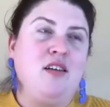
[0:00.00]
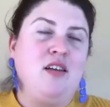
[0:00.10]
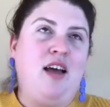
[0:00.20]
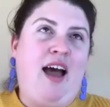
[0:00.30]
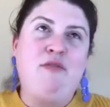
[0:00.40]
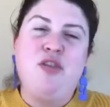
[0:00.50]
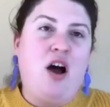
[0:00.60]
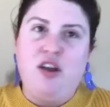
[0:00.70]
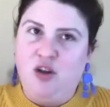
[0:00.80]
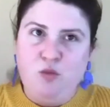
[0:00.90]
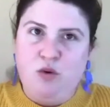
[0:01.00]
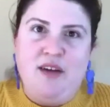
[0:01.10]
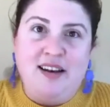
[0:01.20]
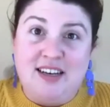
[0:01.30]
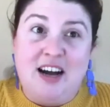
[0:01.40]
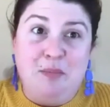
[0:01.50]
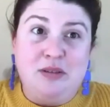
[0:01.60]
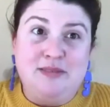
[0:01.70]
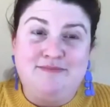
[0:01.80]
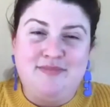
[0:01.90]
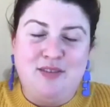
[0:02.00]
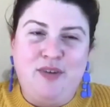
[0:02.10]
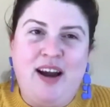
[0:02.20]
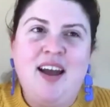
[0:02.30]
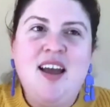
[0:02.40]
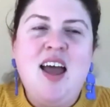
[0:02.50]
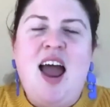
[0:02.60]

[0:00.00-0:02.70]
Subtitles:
have thought you would have ended up, right?